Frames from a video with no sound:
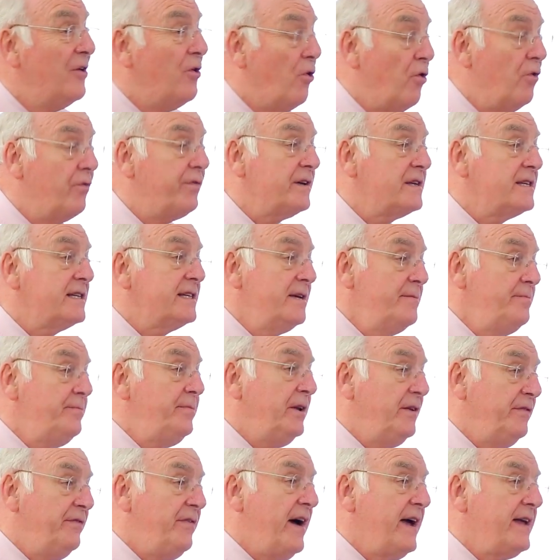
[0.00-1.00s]

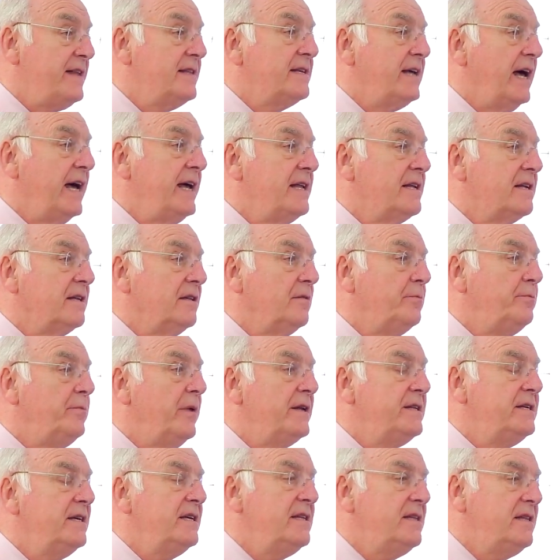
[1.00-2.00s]
oversimplified title,
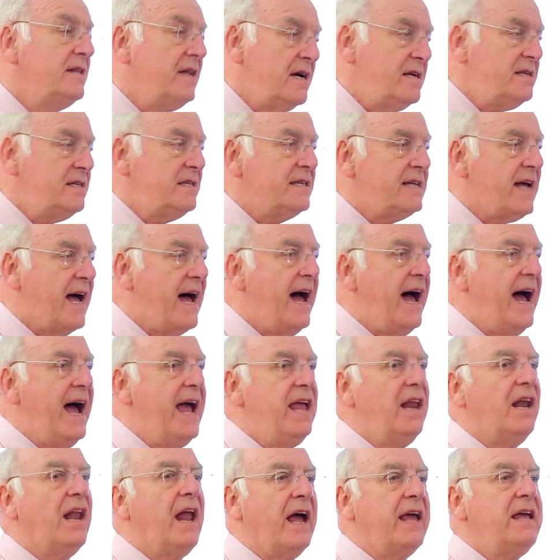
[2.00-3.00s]
but it does
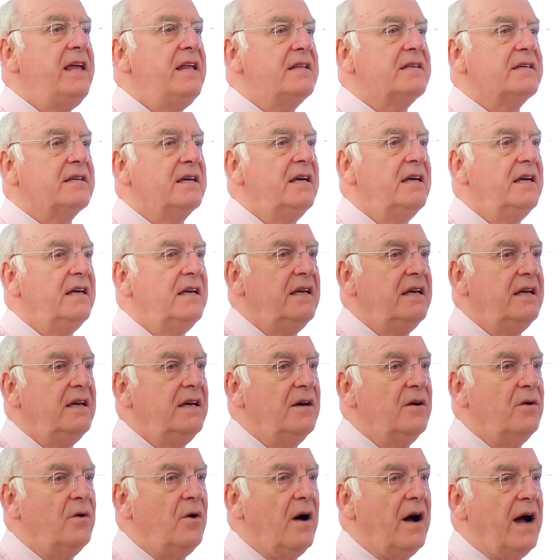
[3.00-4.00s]
highlight
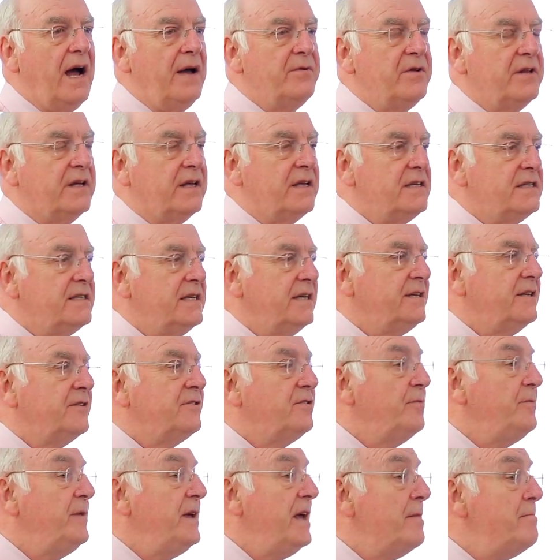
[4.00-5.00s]
what I would consider
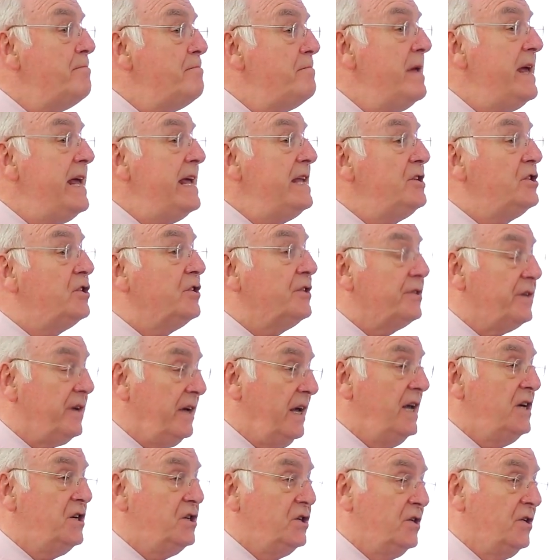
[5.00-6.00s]
to be a major
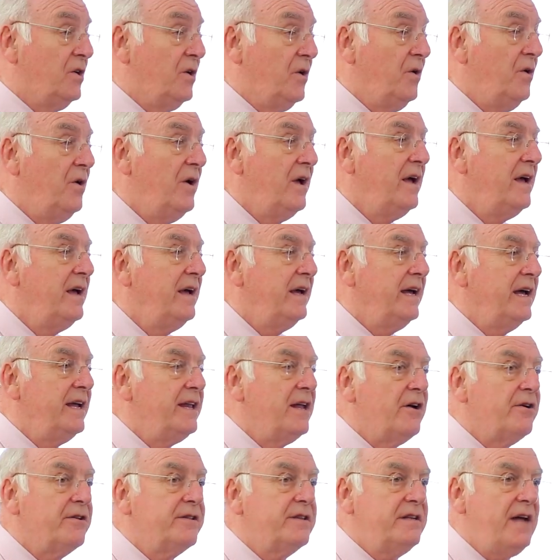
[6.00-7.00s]
issue
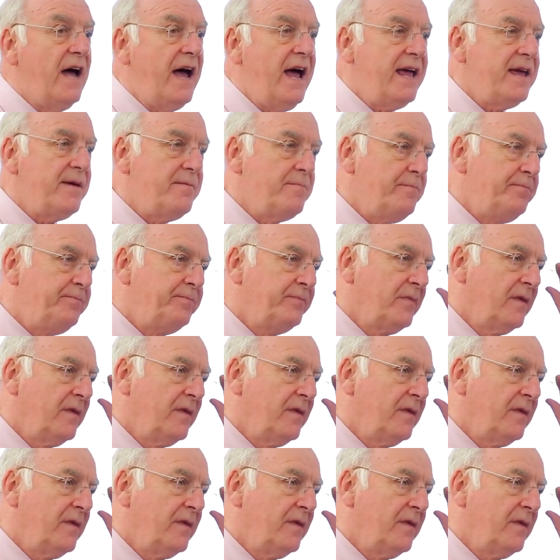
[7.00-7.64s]
in our time.